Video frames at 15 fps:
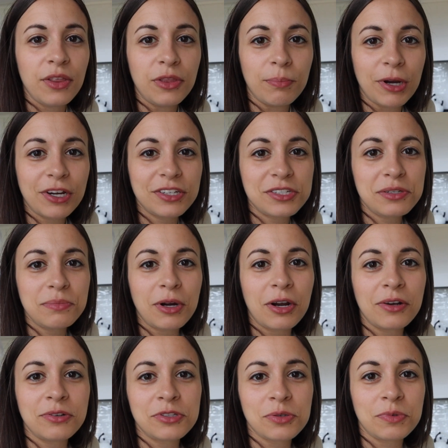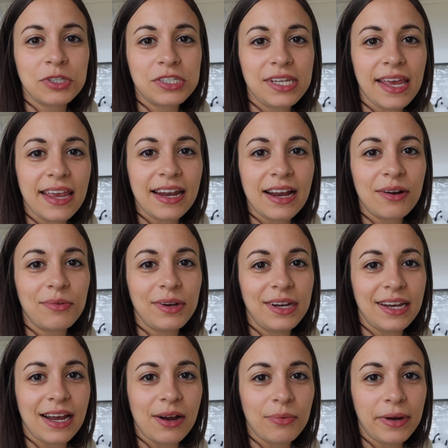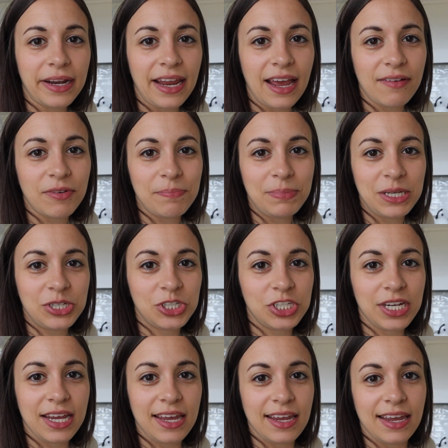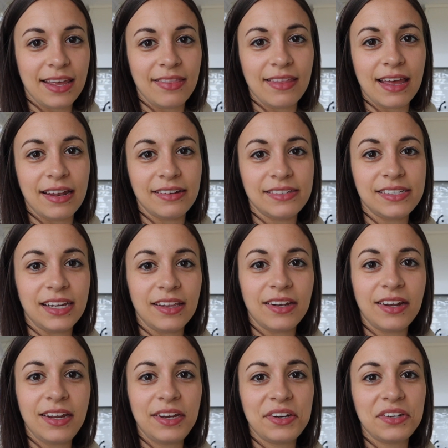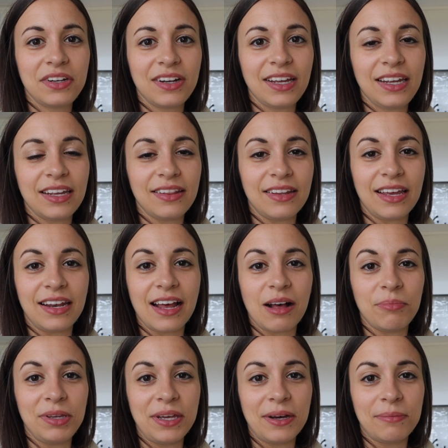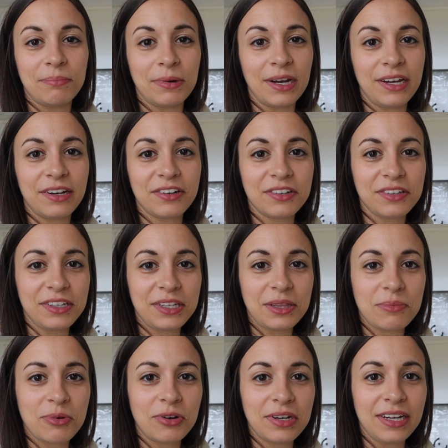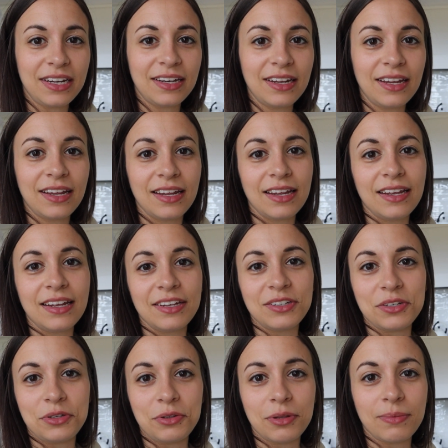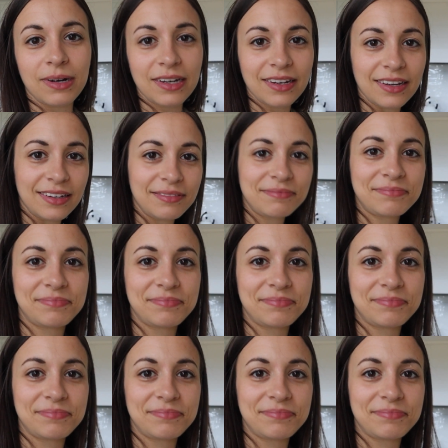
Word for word: The market's tomorrow, so we're just hanging out right now. We're gonna have a beach day and then stay the night here tonight, and then I'll be up bright and early in the morning to do the market.